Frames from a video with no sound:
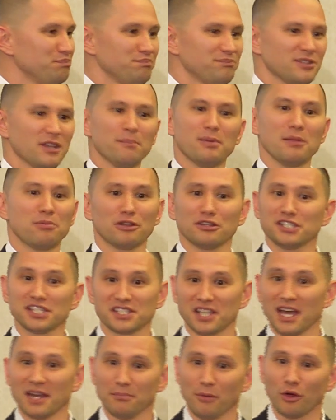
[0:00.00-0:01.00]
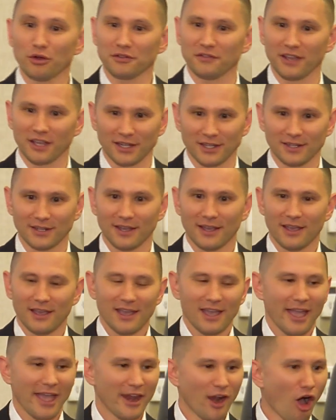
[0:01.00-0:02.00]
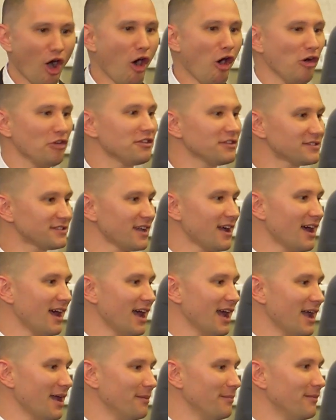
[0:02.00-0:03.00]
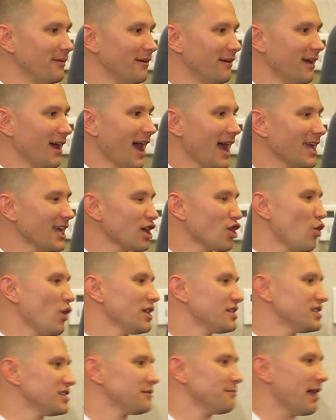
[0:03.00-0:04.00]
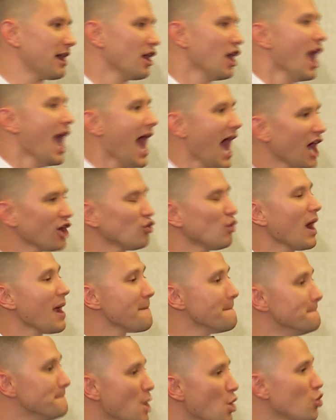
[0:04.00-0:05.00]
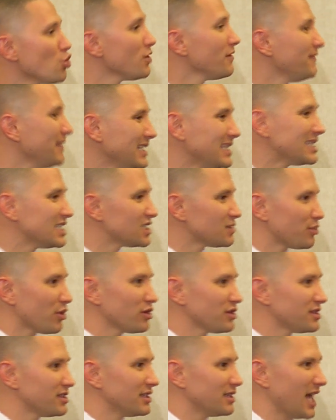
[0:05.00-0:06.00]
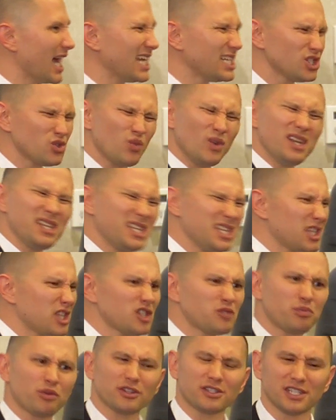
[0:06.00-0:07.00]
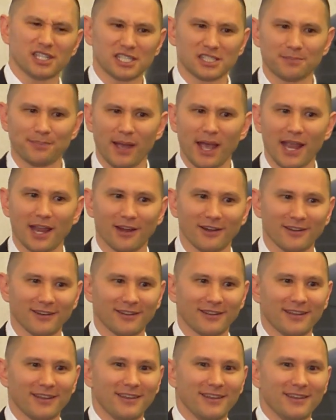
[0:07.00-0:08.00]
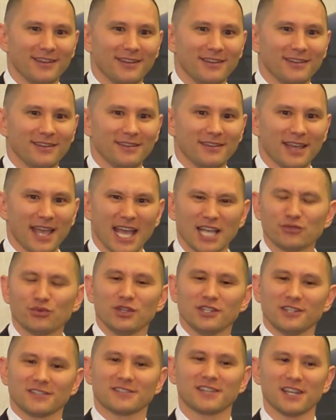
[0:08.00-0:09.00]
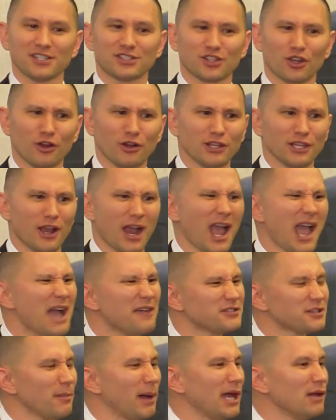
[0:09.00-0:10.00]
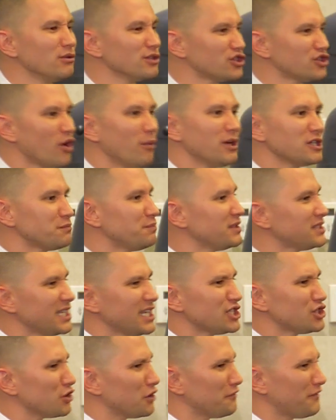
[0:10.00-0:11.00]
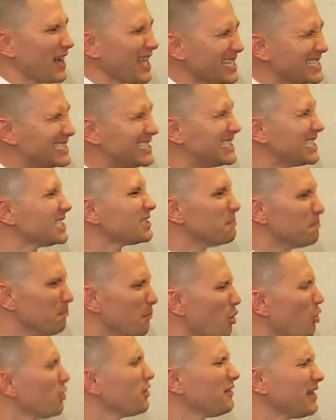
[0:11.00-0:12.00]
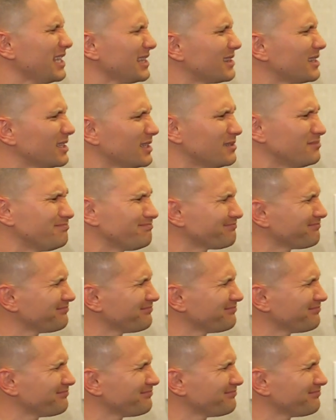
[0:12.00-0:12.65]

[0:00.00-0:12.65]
Some people are just unmotivated. And all the time, I get questions about, how do I motivate this person? I just want to get this person inspired. As we discussed earlier, I have somebody with so much potential. If I could just motivate them,